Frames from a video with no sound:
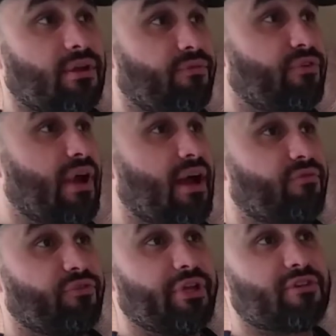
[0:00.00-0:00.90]
If you
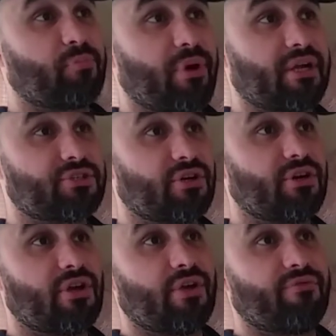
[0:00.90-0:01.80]
have least
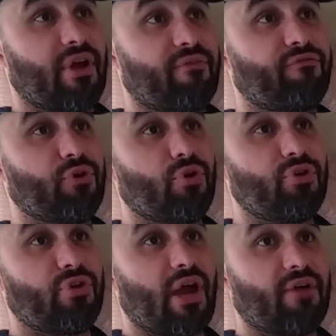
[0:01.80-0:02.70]
pressure, if you have food,
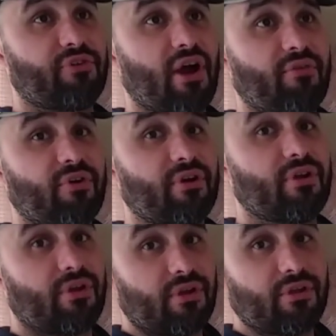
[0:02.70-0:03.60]
you have cover,
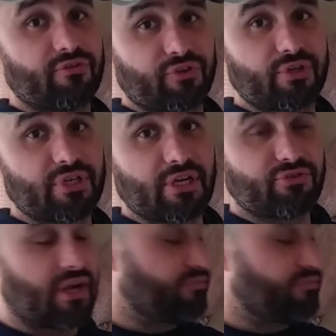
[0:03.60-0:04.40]
there's a good chance you'll have